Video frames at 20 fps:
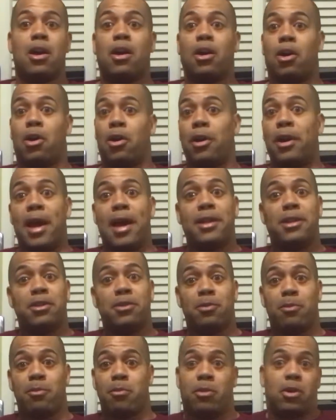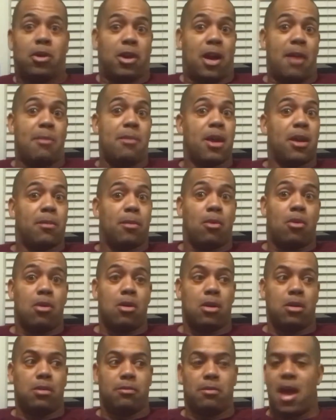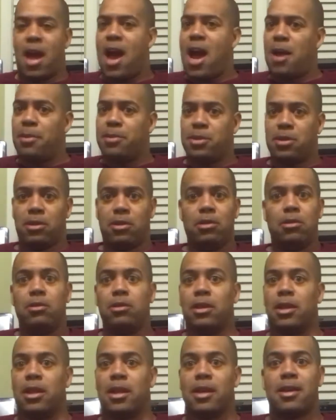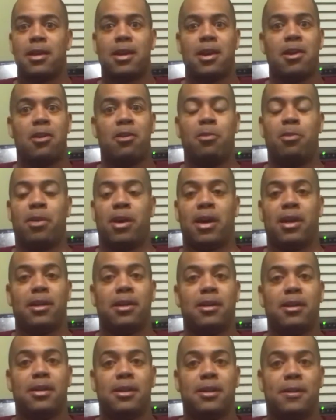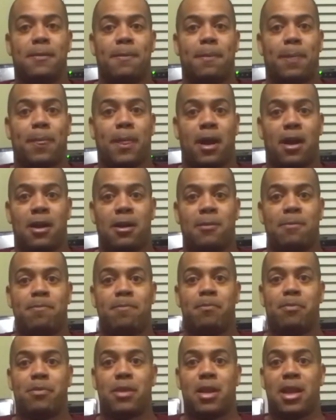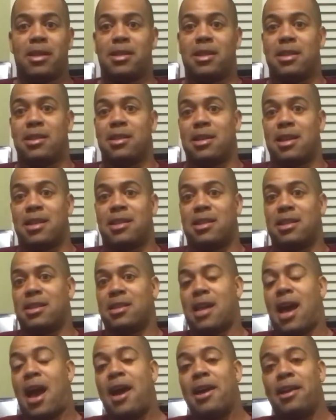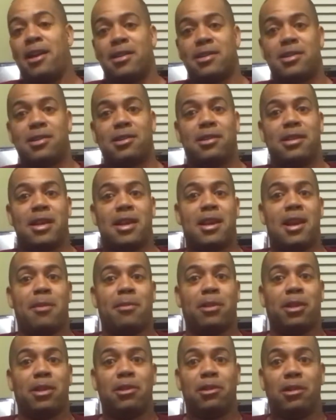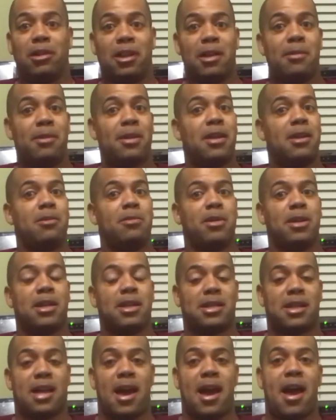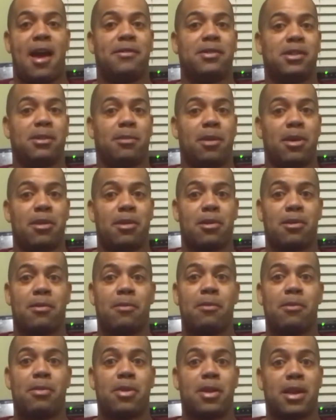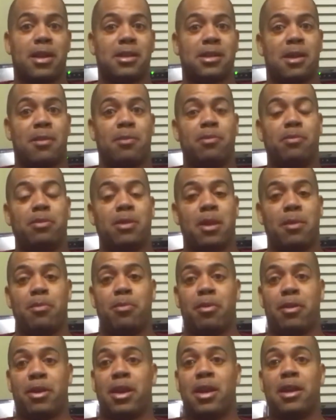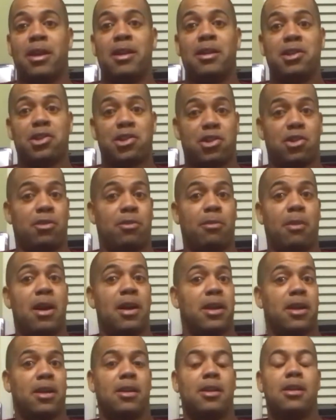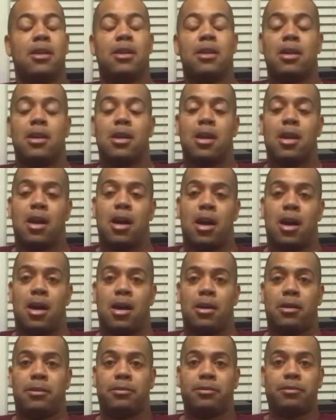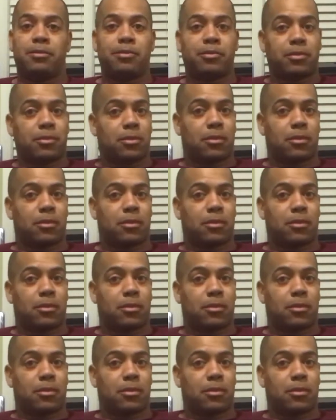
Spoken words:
Could I make more? Absolutely, but it's a side hustle, and I'm a little limited because I have some other things that bring in additional money. And